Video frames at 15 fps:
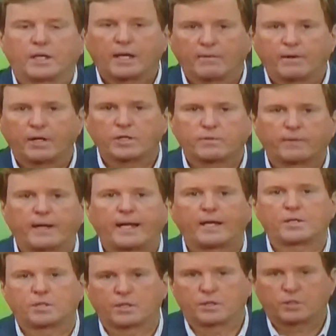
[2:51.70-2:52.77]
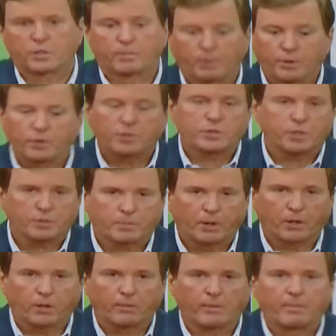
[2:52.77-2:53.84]
to give us finances to produce this
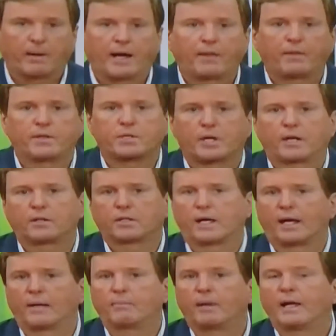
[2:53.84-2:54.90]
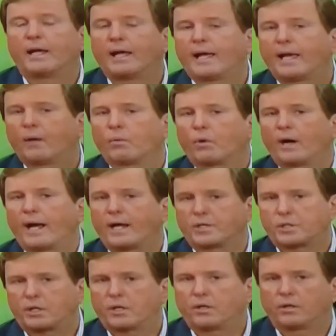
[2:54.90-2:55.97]
program and buy this airtime, and we're
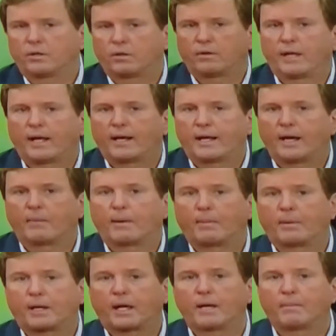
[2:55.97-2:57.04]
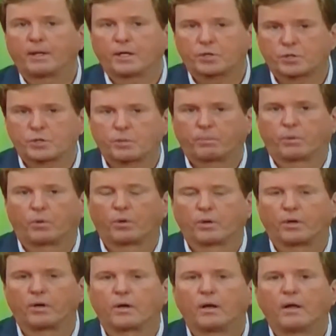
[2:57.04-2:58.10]
asking you to do that now by becoming a
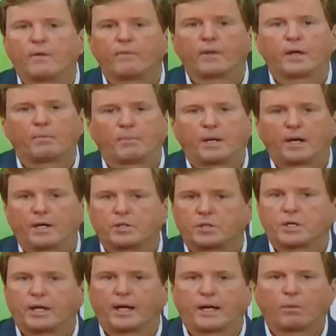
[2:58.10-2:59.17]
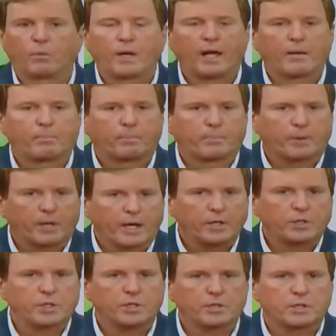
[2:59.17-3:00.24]
supporter of Marriage Today. We have
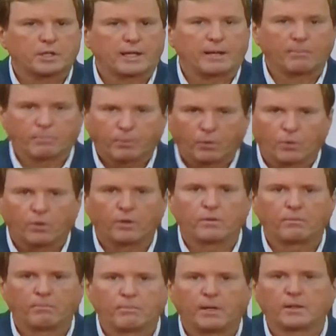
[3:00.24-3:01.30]
precious, important